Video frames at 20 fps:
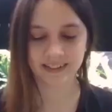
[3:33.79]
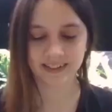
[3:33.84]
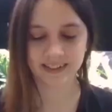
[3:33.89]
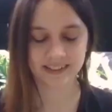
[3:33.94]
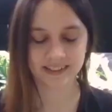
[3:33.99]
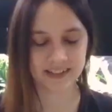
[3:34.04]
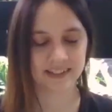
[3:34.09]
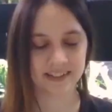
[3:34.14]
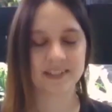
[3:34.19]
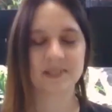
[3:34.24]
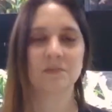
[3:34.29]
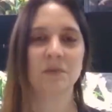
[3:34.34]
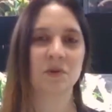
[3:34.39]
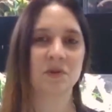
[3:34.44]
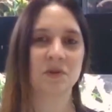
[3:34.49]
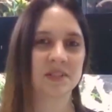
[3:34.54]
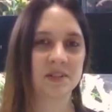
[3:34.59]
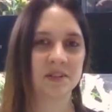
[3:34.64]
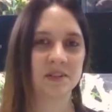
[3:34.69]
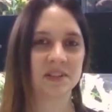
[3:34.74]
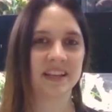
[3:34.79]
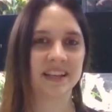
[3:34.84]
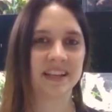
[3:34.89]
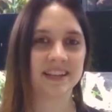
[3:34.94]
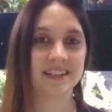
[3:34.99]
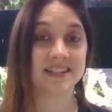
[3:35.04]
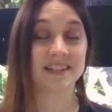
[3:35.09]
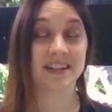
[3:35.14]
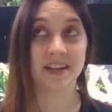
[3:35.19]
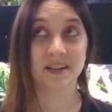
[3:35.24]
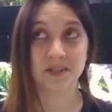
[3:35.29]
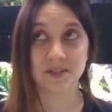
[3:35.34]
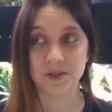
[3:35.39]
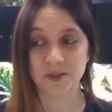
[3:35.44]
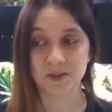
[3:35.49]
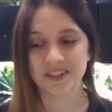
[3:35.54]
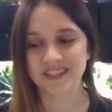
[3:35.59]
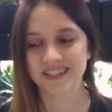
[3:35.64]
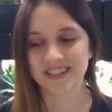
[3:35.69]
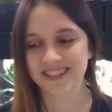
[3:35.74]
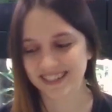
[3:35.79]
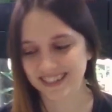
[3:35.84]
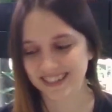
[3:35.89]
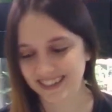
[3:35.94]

I think as most little kids, dinosaurs.